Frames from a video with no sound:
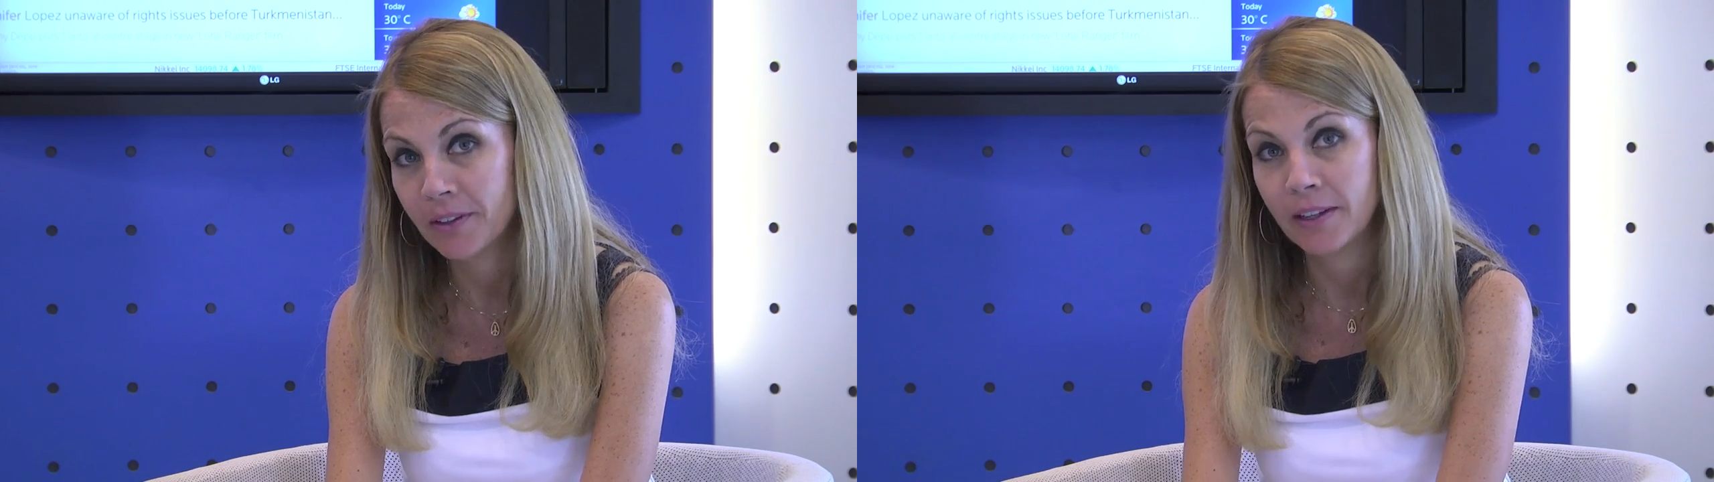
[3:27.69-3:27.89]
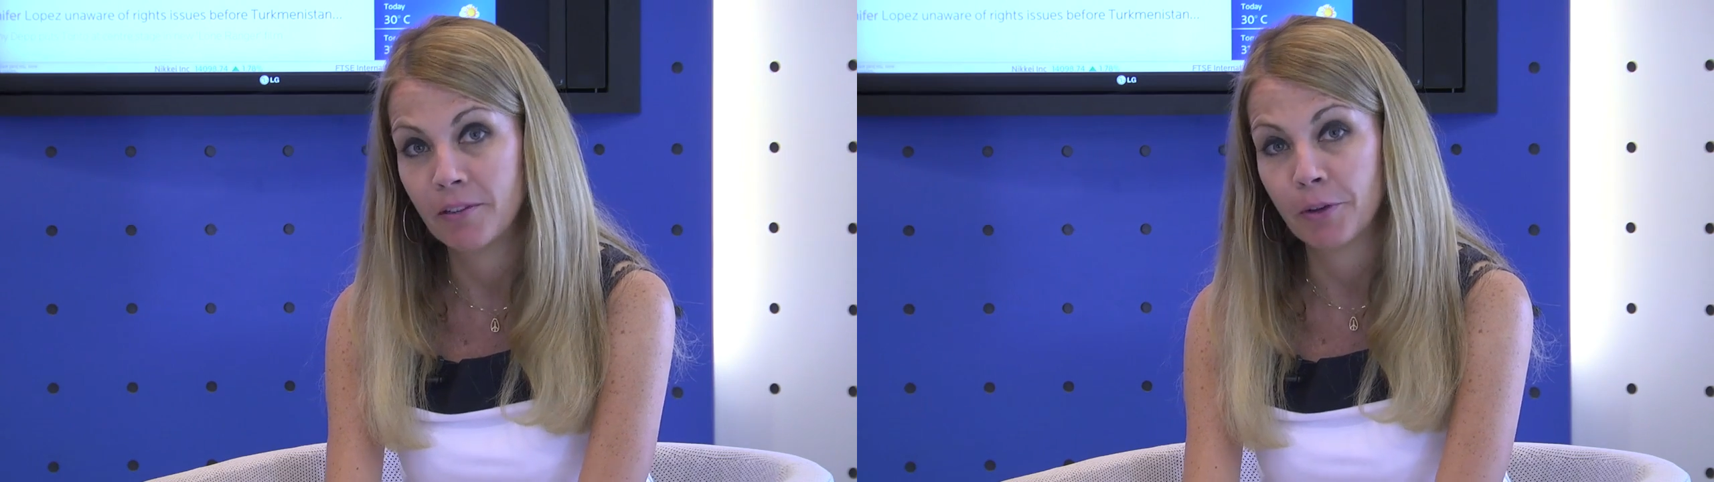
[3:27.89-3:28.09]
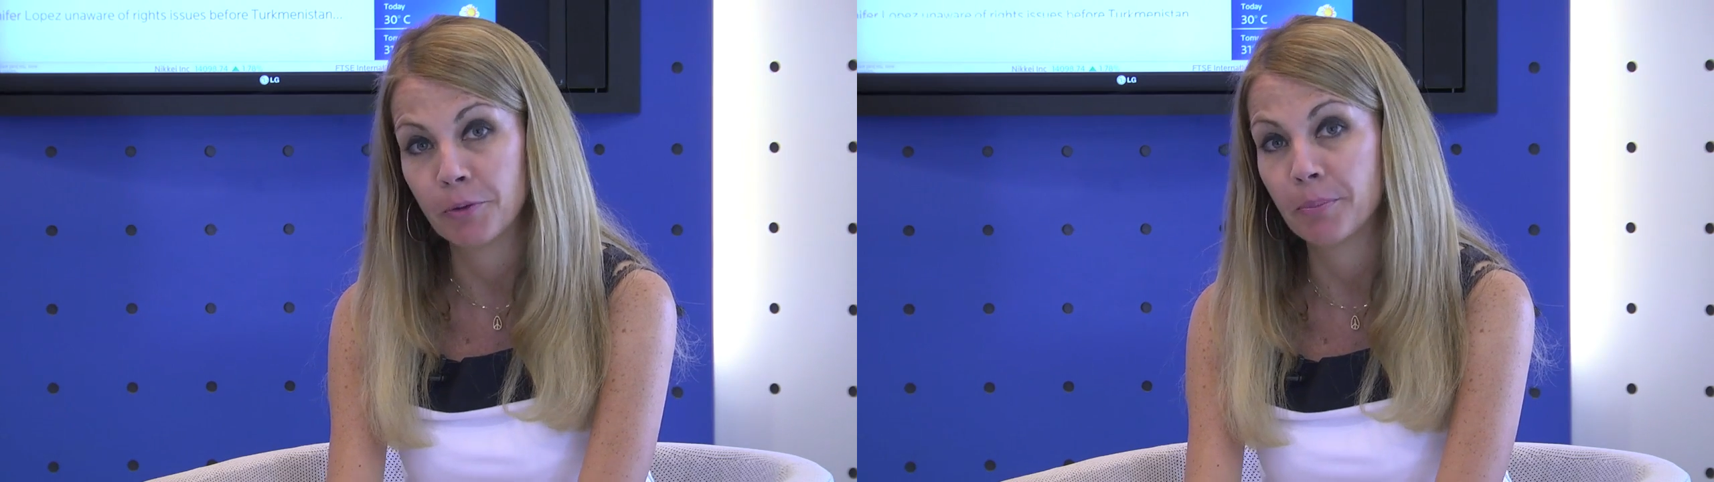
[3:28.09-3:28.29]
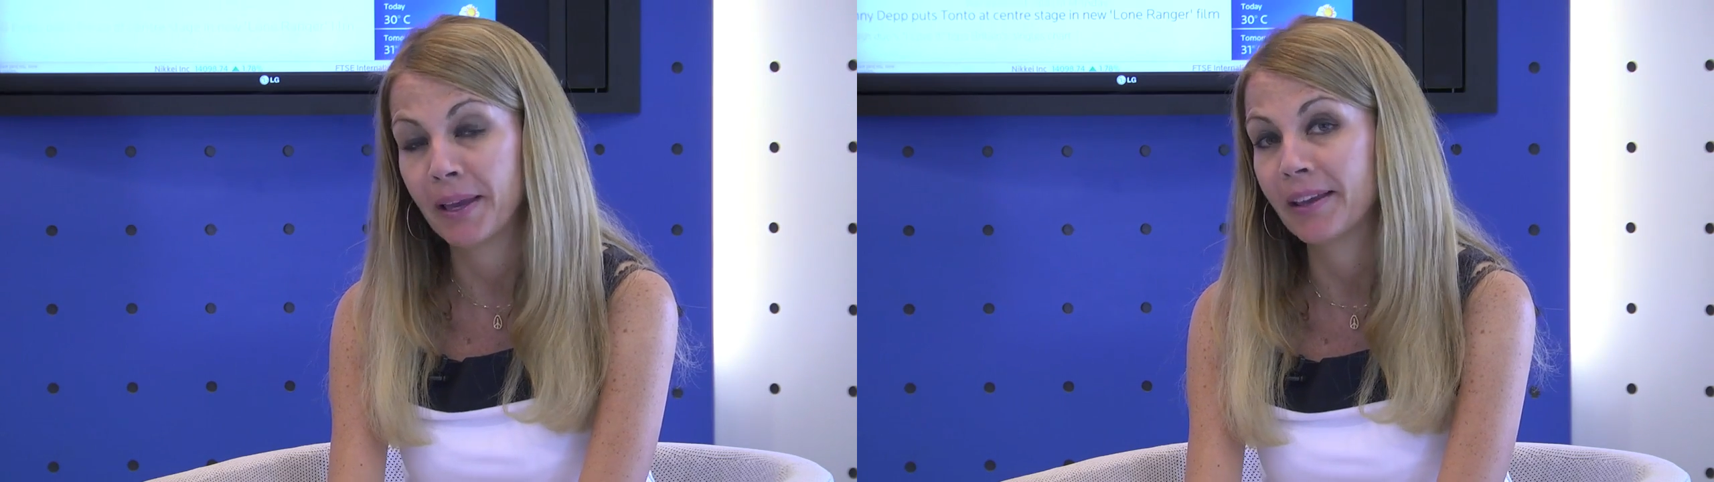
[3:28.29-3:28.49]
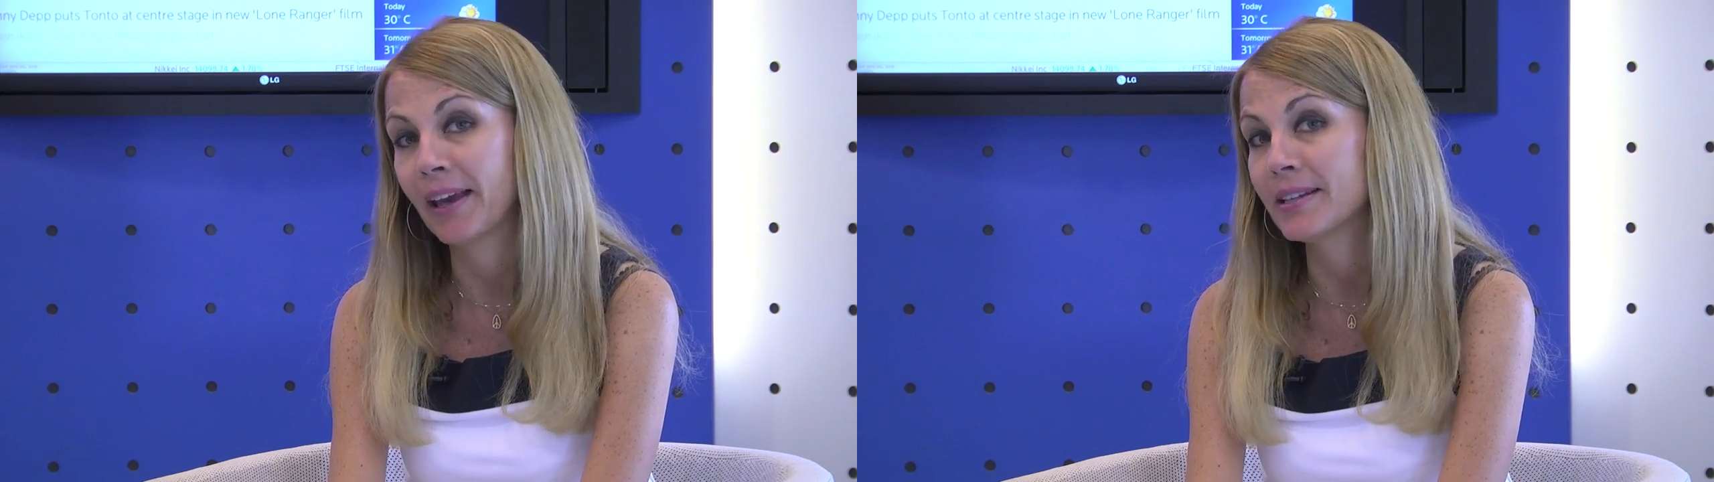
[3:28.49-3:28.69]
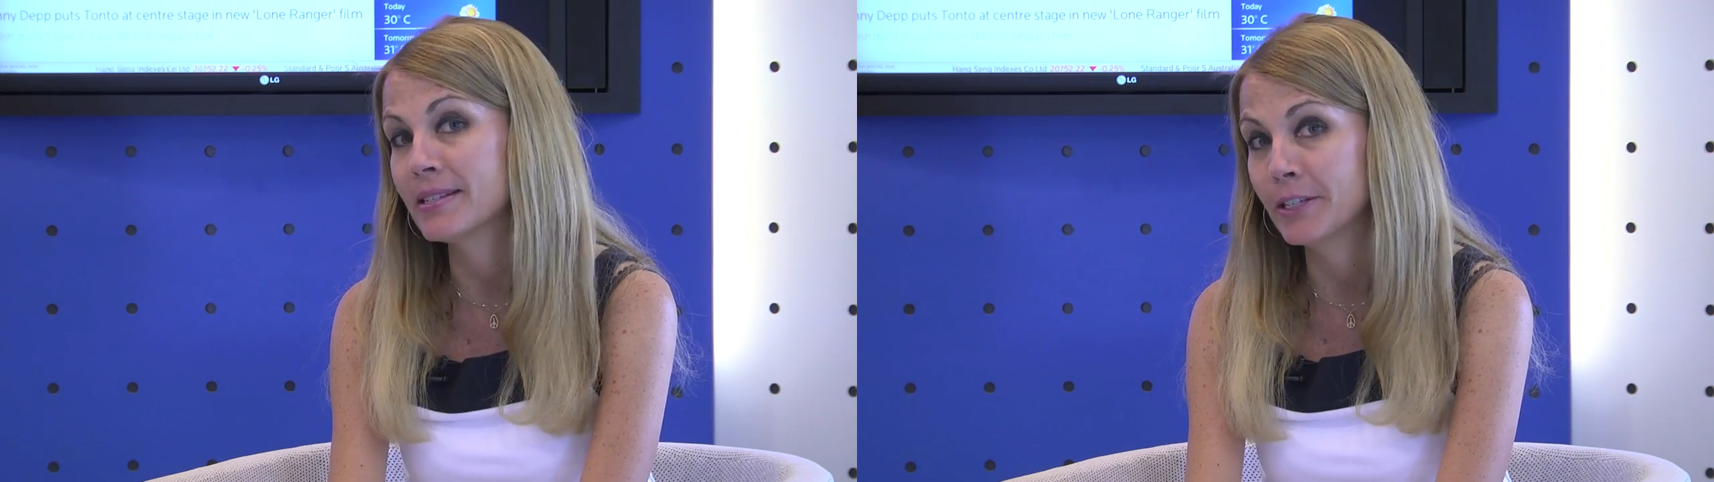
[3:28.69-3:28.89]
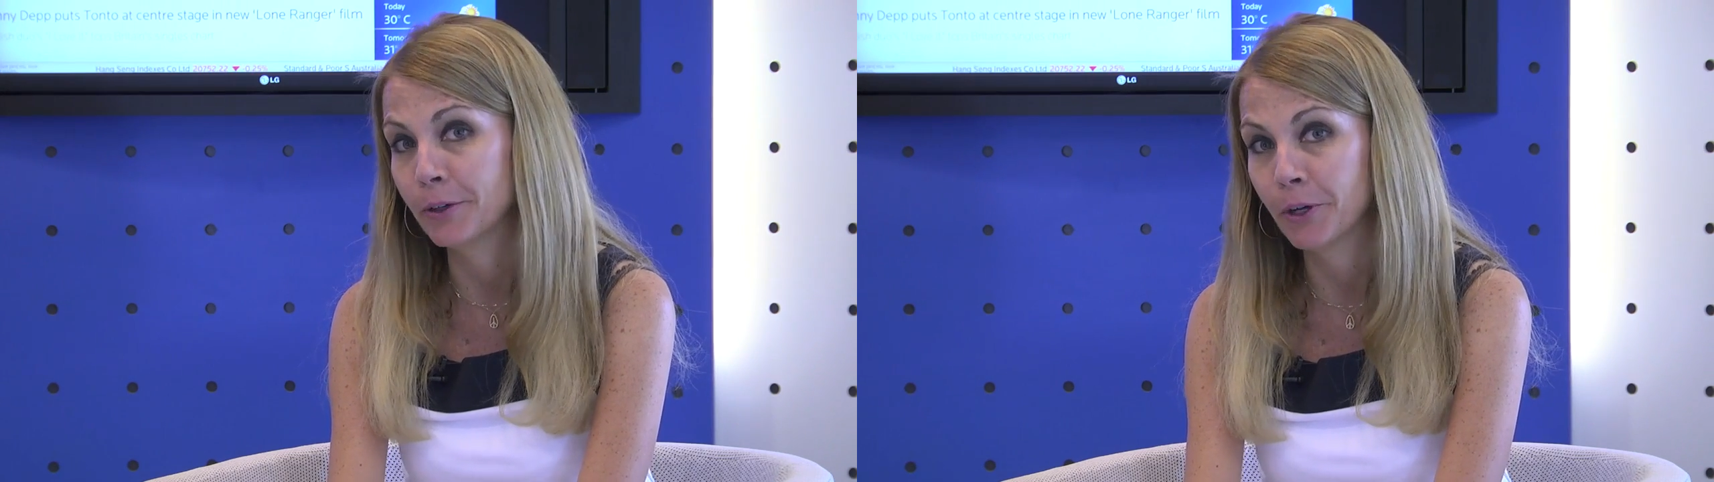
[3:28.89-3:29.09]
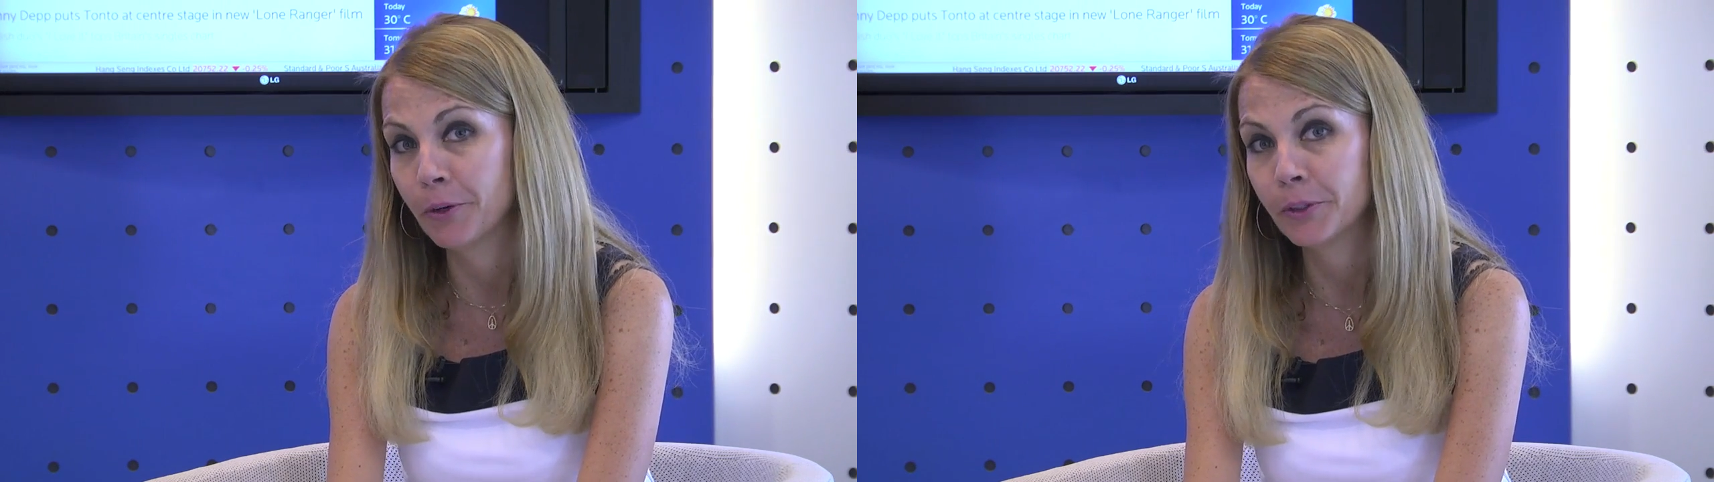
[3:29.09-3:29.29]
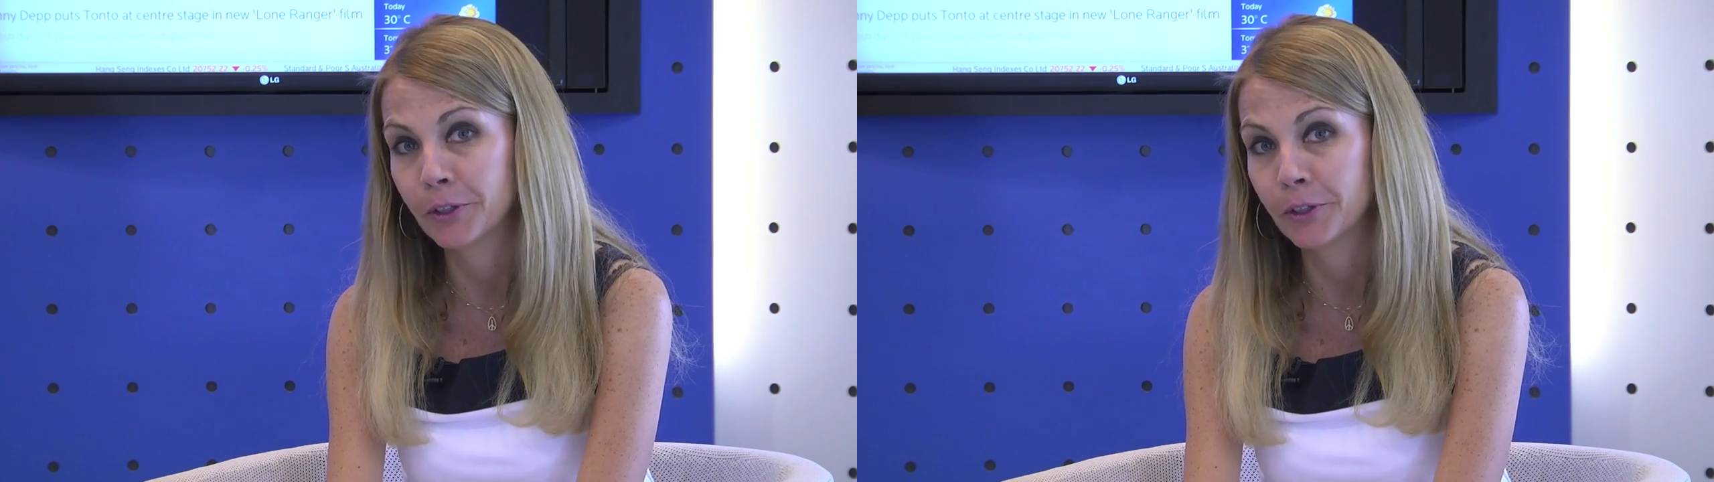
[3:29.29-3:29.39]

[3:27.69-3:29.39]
The investment bank had zero